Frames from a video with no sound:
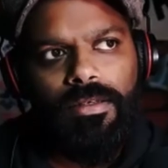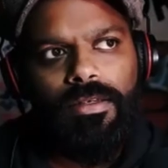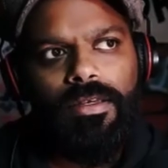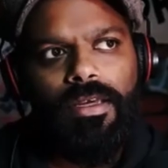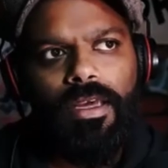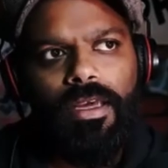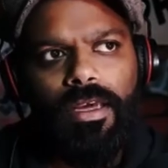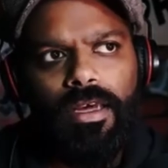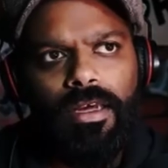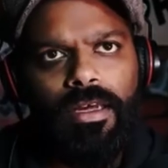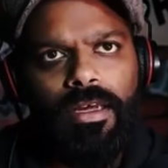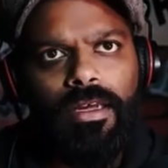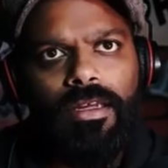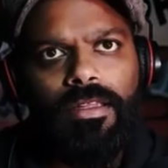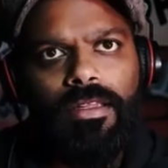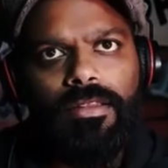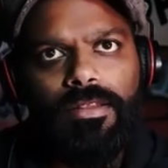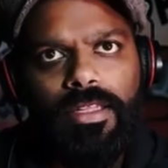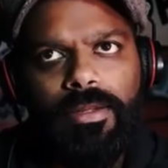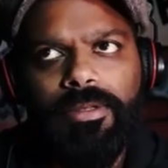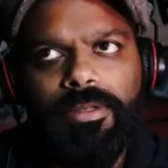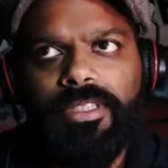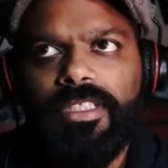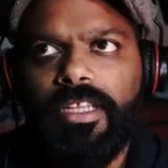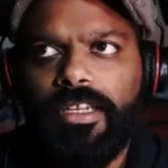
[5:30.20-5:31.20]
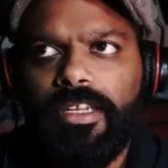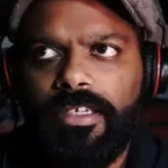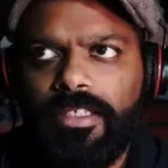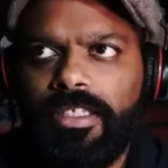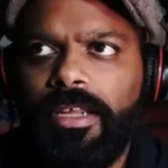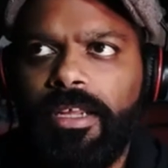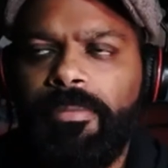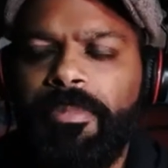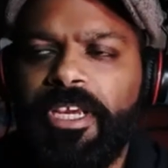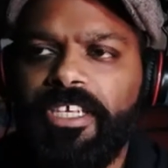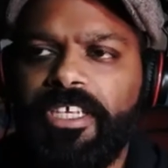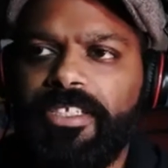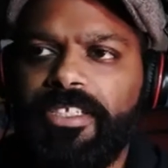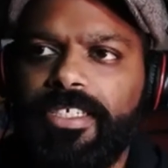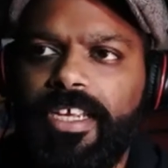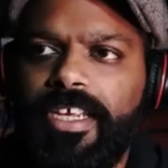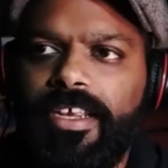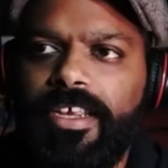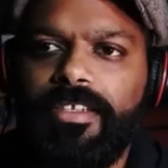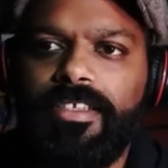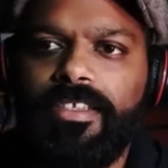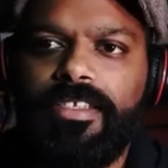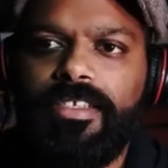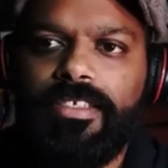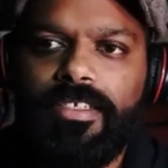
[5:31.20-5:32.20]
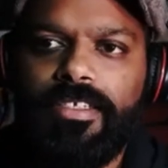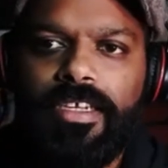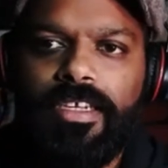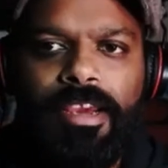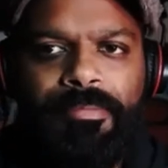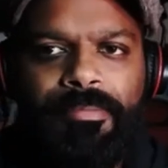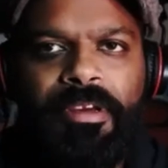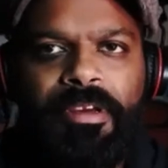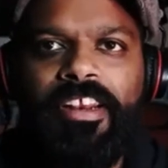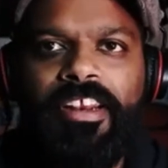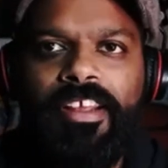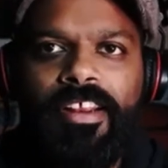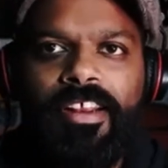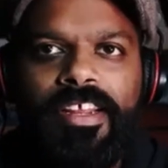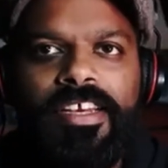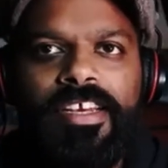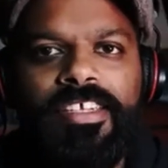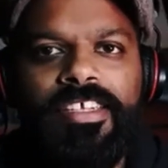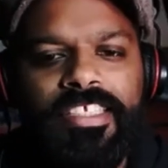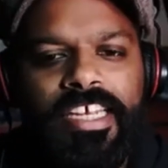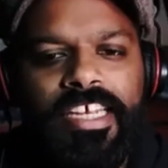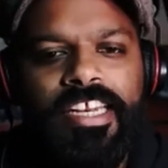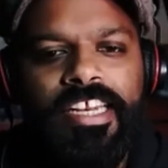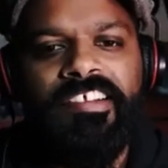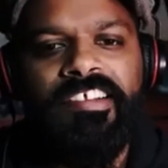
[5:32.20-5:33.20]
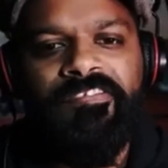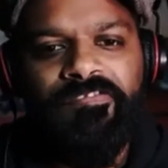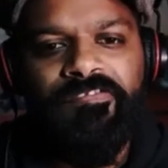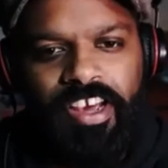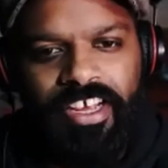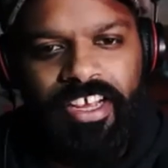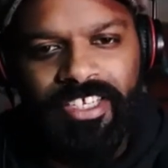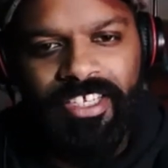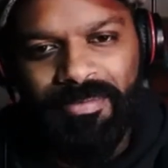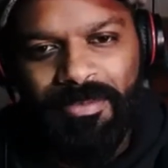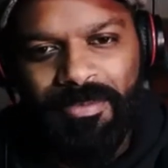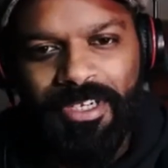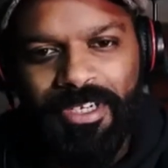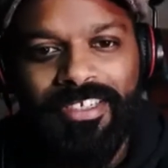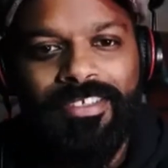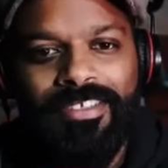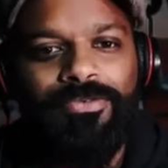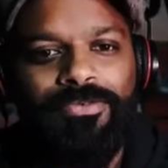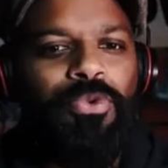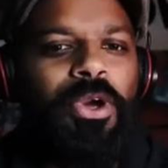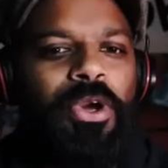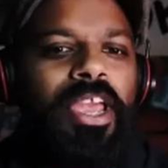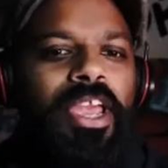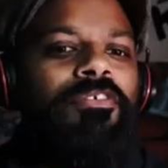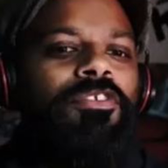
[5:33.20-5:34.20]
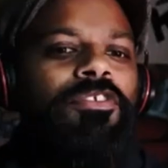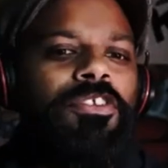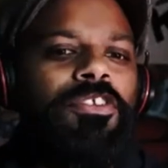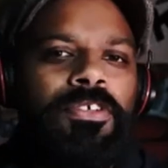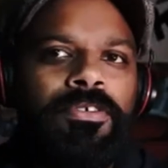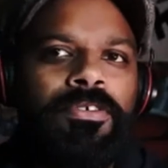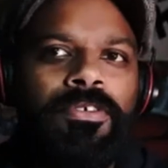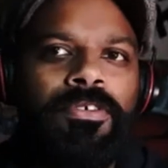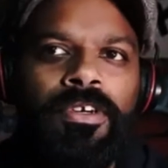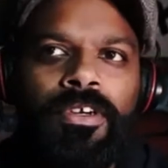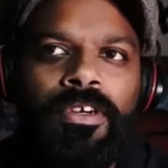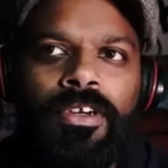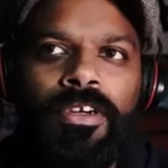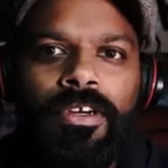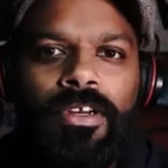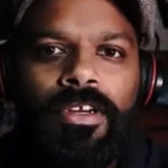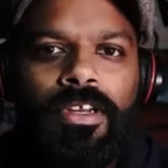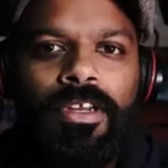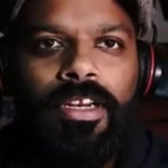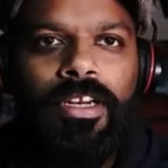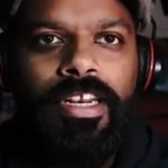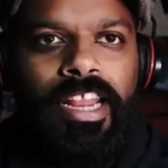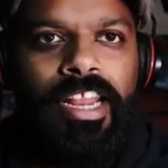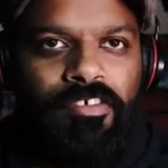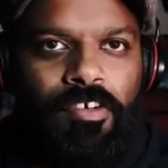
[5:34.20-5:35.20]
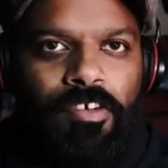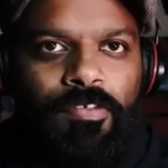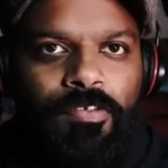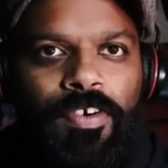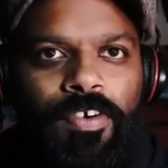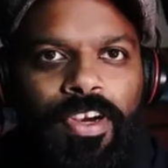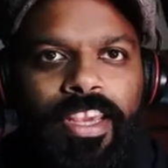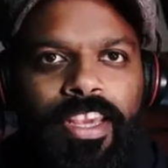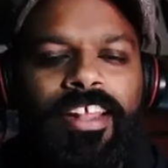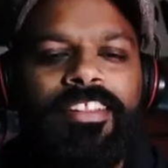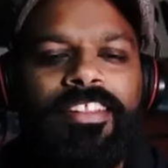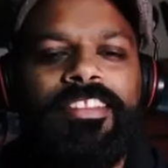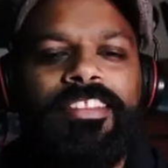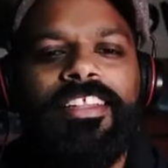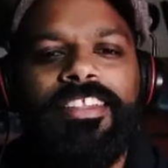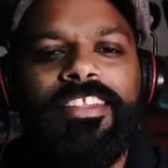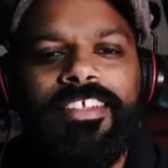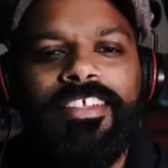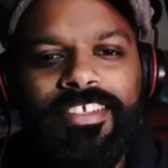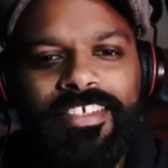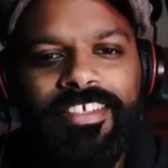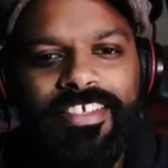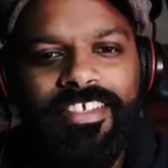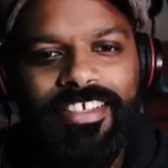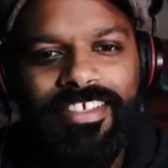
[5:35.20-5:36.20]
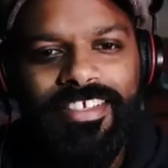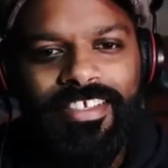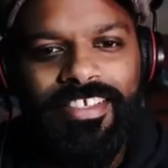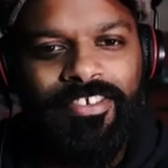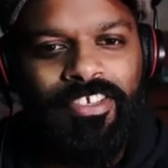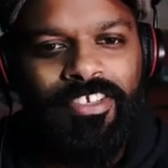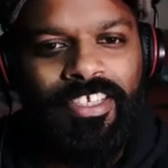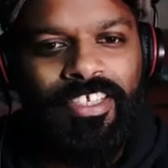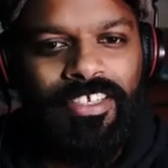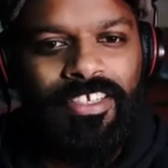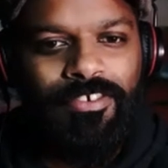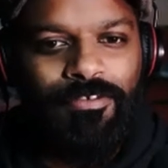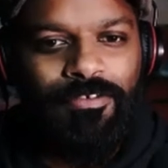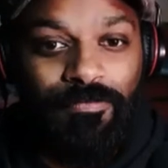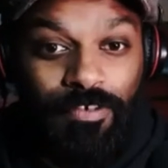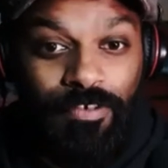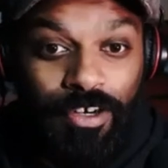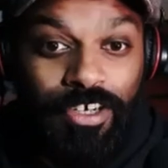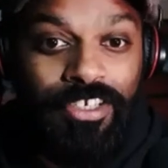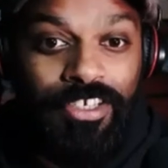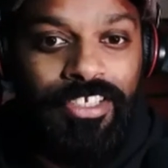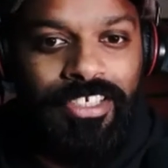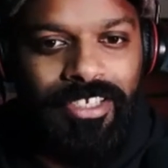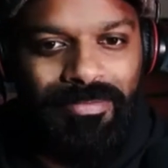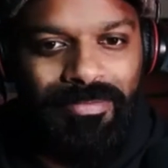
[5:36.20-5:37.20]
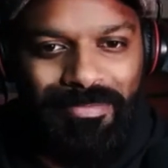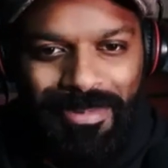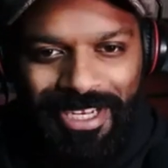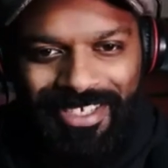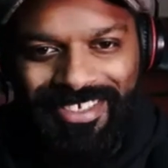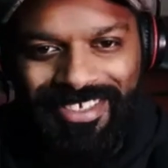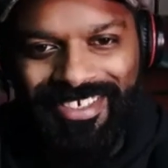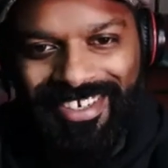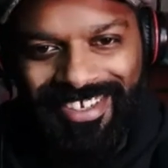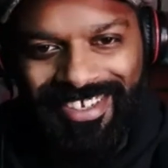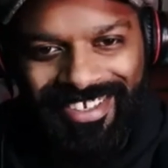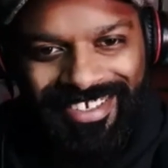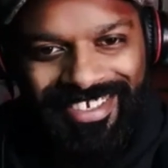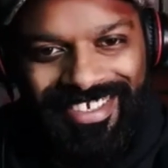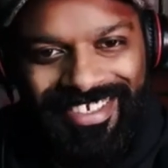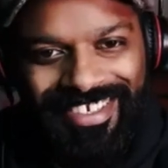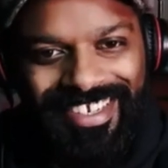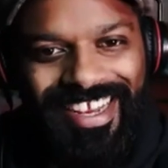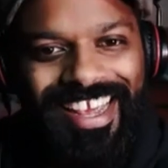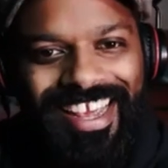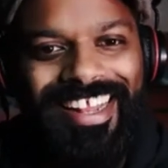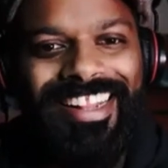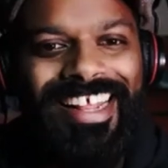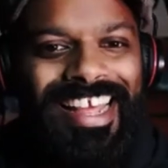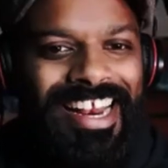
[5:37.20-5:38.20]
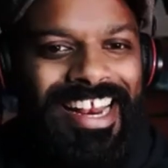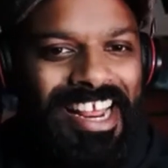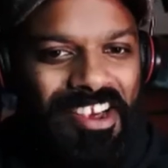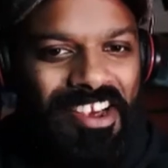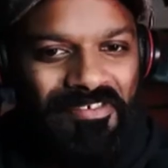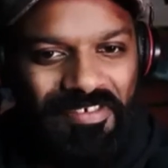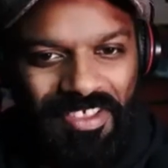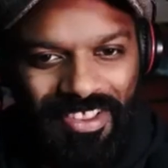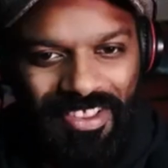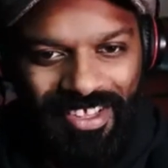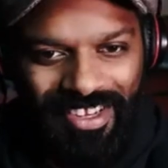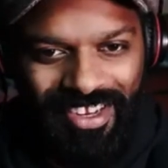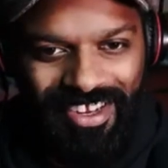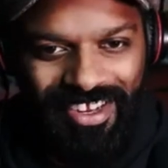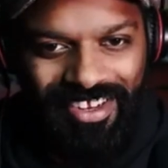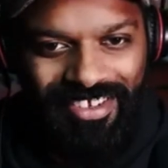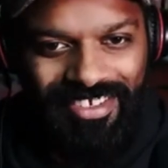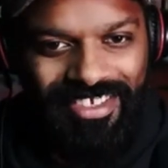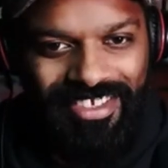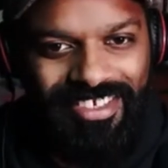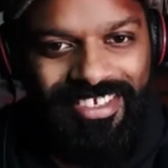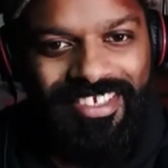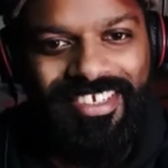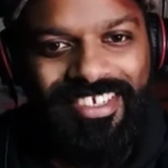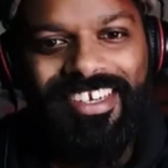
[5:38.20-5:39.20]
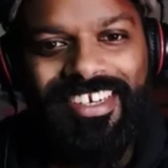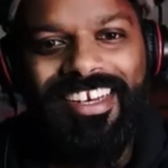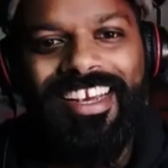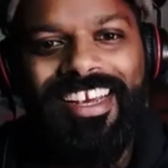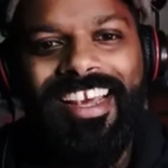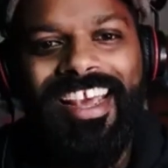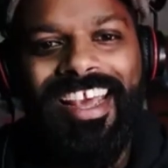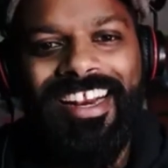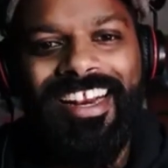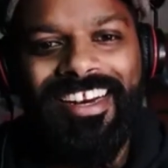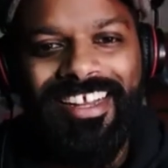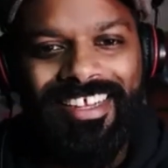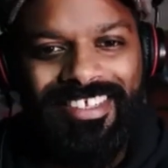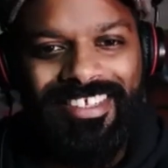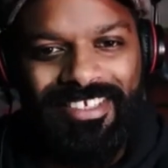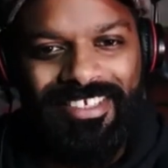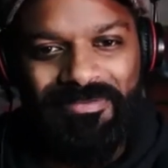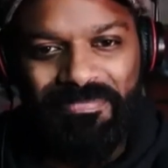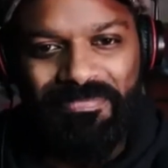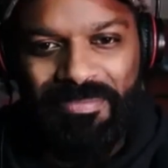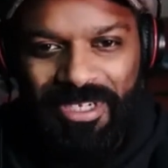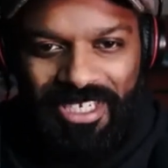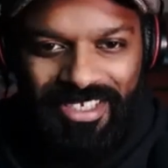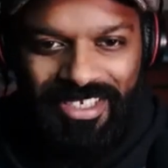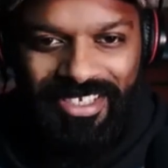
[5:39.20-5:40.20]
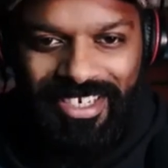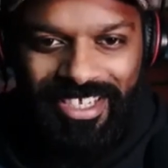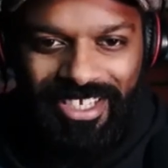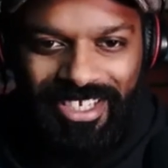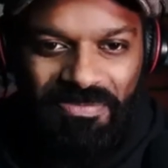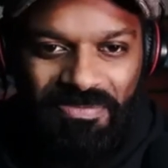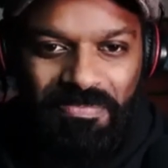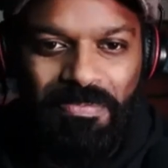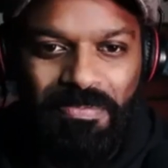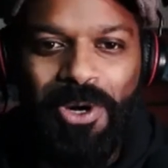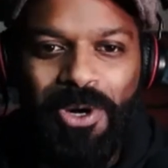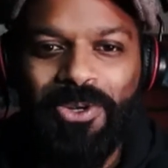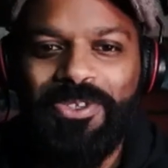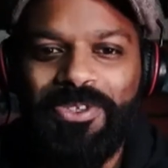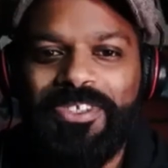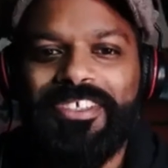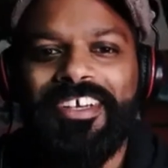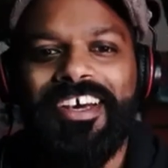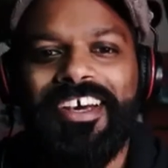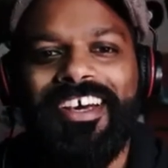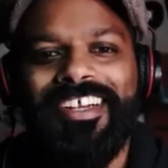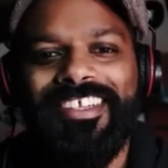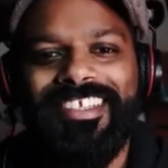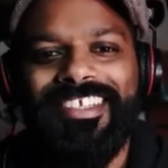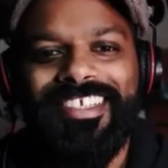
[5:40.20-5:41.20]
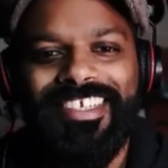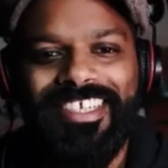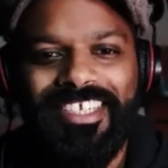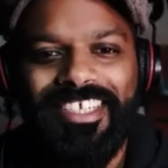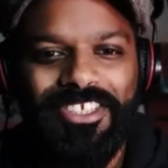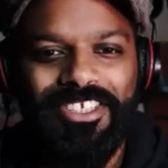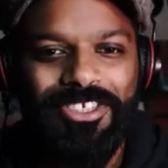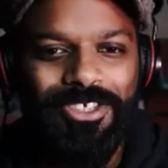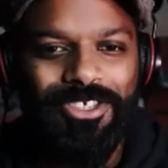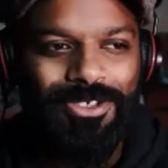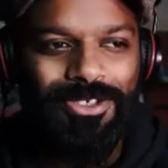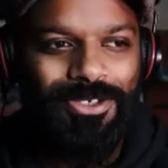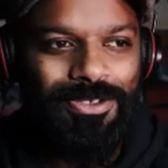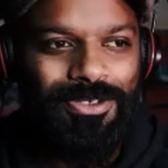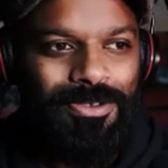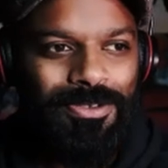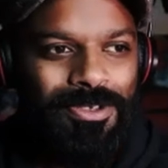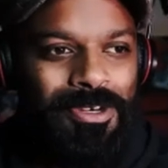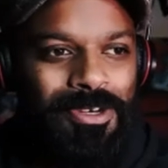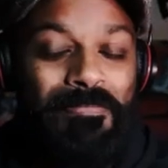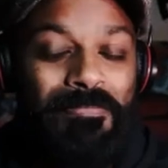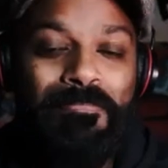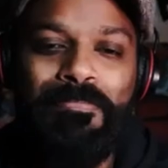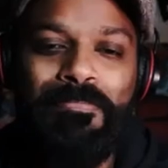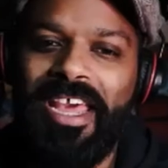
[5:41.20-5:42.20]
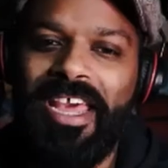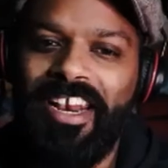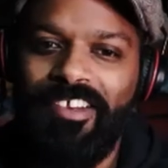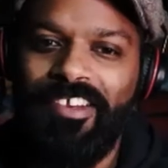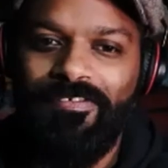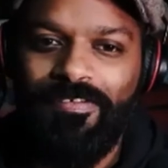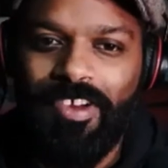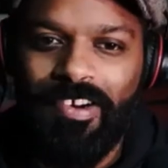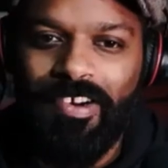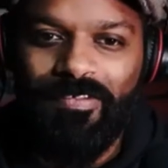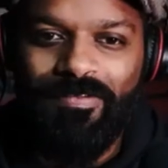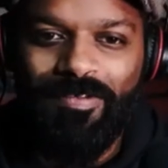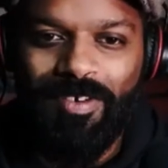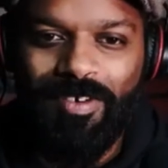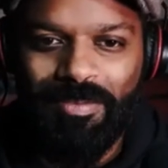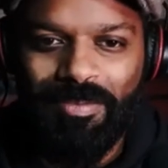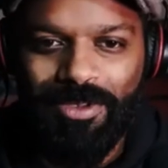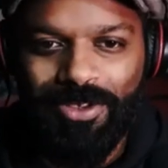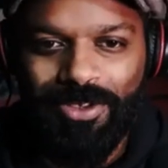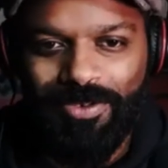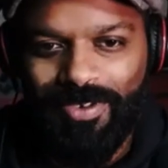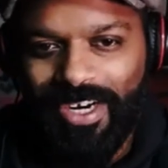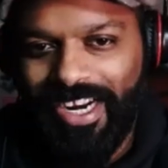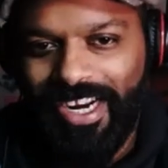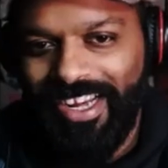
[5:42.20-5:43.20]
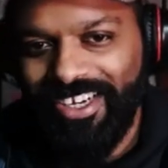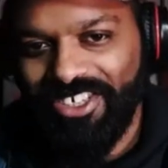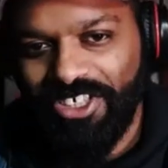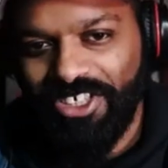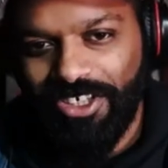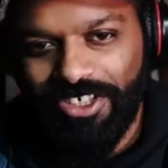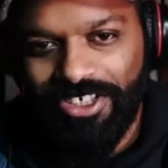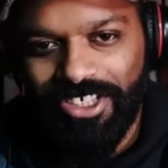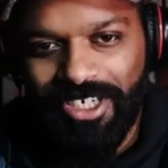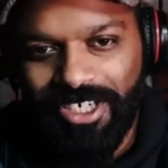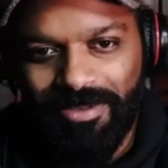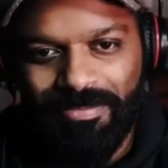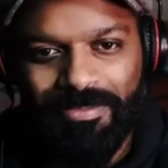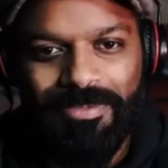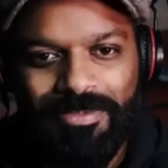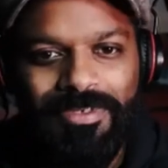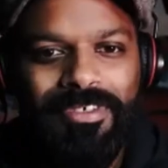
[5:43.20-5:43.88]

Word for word: Yeah. That, that that makes sense. I mean, it is an investment. We have to never forget that this is first a business and then everything else. And as a business, both sides need to benefit from the relationship.